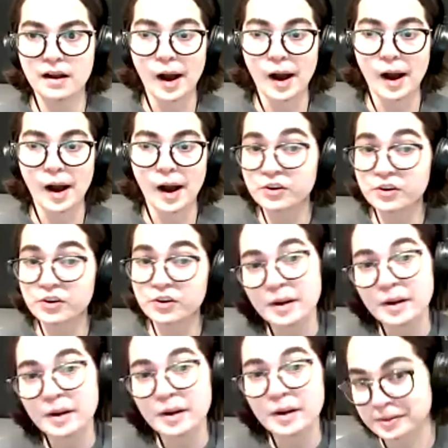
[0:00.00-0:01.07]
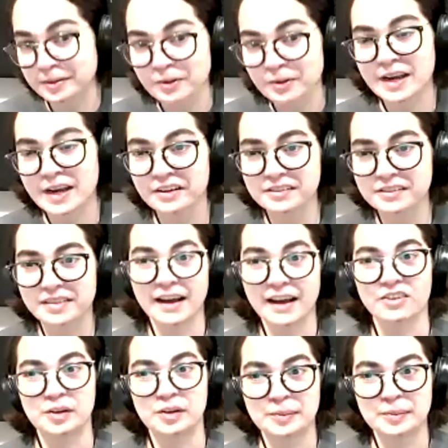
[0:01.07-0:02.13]
which is an impossible task that
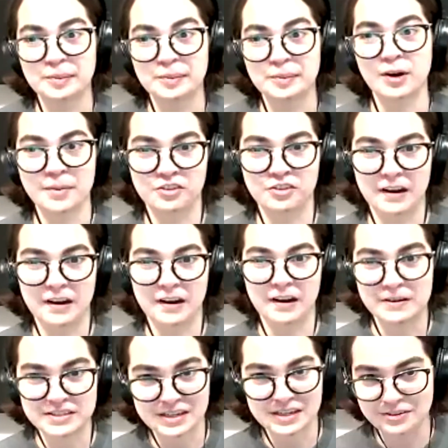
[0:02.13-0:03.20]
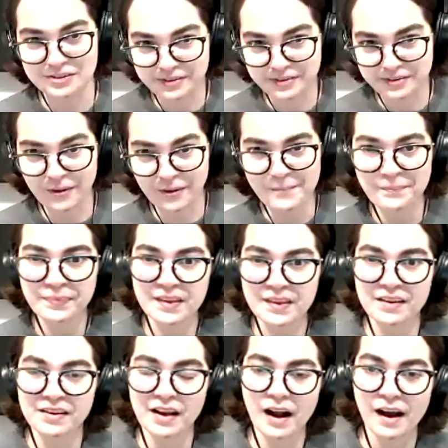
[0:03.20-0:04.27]
she's pretty much guaranteed to fail.
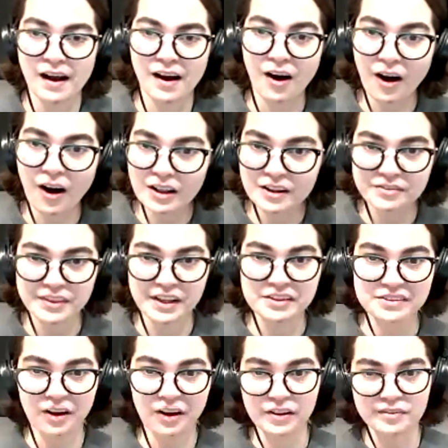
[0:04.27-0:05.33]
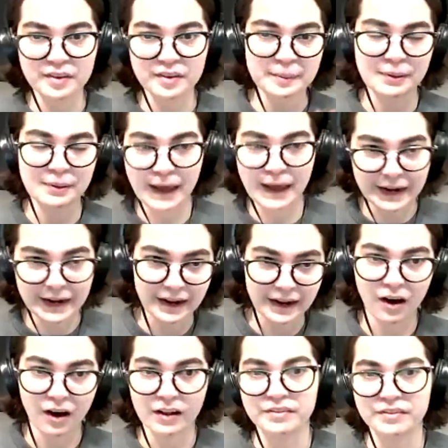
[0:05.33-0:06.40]
All of this planning,
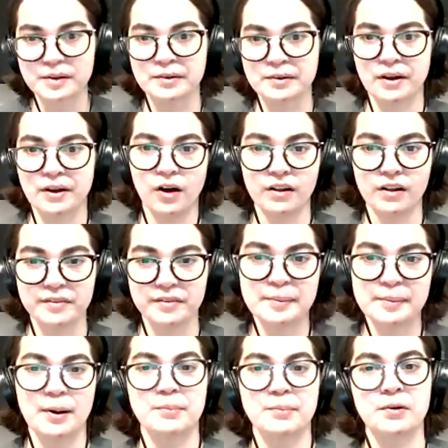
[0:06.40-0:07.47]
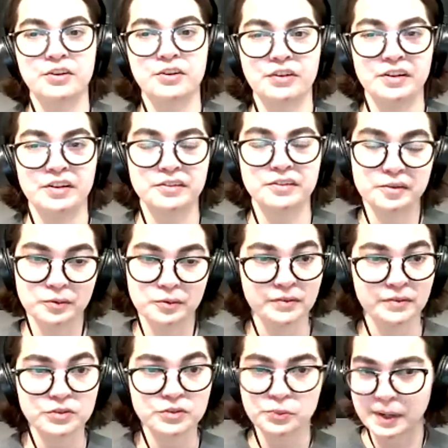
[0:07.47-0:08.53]
all of these preparations are sort
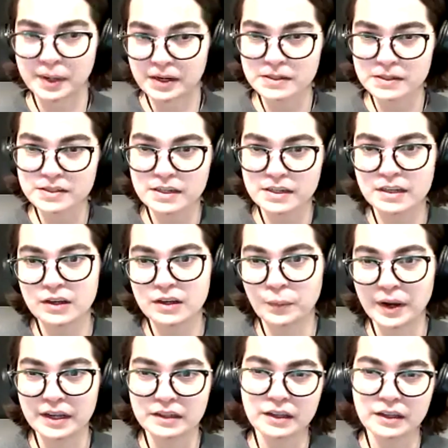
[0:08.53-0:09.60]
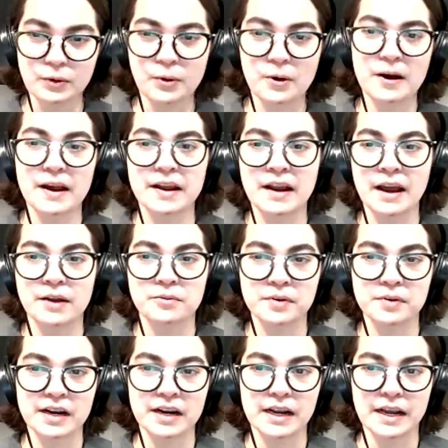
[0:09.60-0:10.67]
of derailed when Lenore and
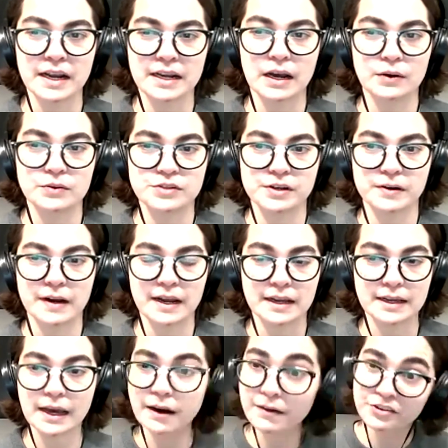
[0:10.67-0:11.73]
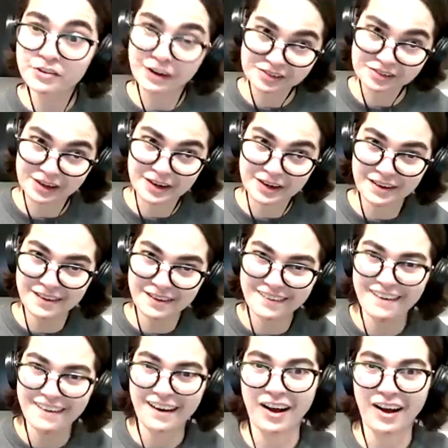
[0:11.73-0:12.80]
Henry encounter a carriage accident
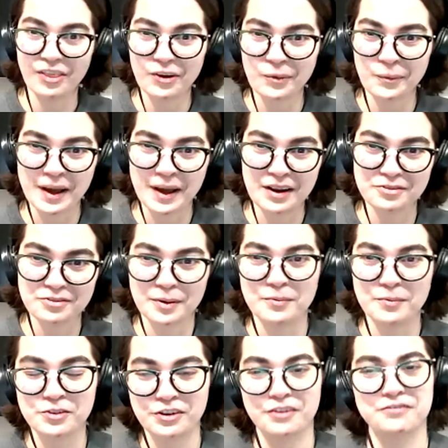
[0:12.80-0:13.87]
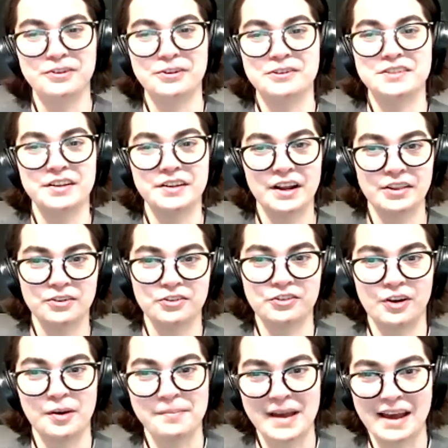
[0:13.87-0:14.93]
on their way from Sheffield to
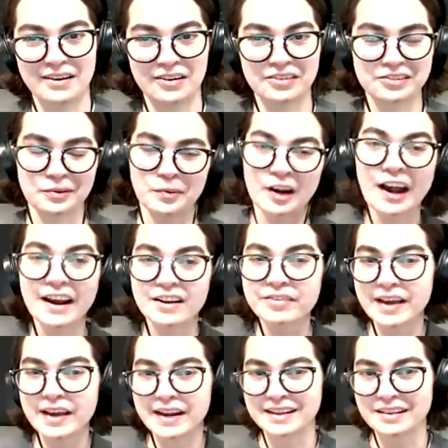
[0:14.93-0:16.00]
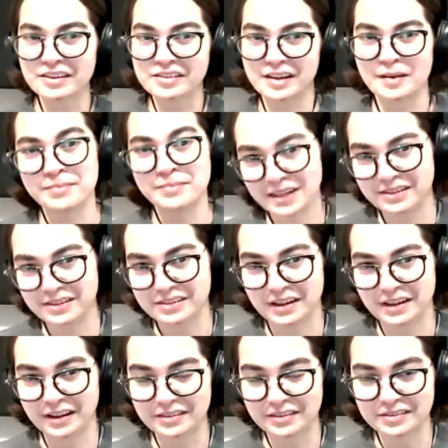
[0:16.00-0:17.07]
Nethersham Manor. So we're kind of hitting the same beats
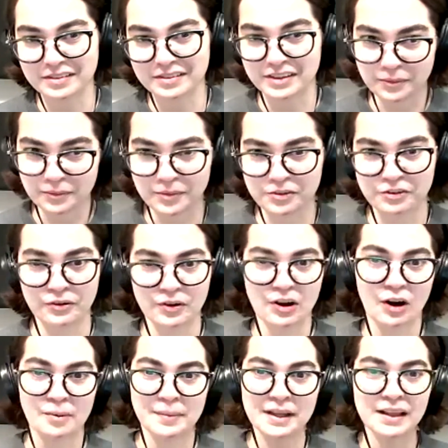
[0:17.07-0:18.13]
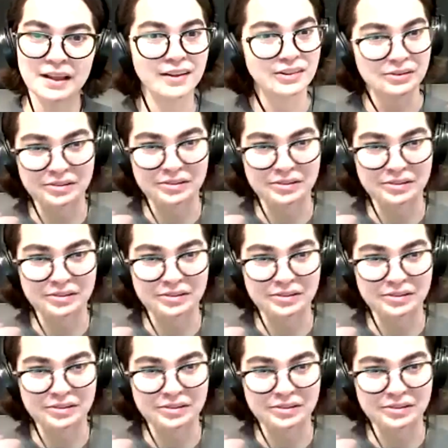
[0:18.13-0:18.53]
as the original Carmilla.